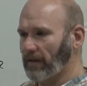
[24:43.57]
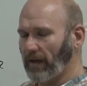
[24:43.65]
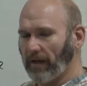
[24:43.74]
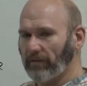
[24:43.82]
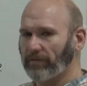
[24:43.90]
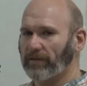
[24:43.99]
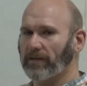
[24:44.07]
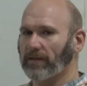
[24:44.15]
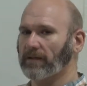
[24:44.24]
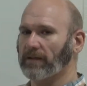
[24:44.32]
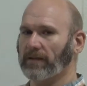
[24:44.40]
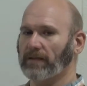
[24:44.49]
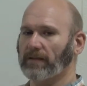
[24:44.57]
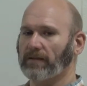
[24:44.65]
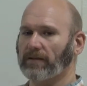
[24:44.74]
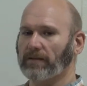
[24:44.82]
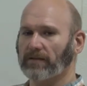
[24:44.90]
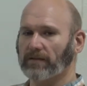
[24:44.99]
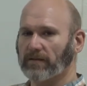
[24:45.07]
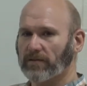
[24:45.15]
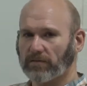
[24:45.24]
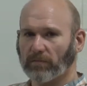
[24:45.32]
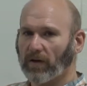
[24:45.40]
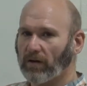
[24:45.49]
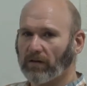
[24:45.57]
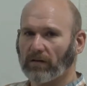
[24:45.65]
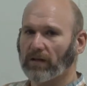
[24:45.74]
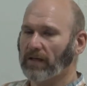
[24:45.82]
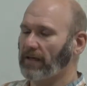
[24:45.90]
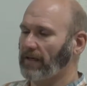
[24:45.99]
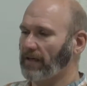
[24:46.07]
infinitely small.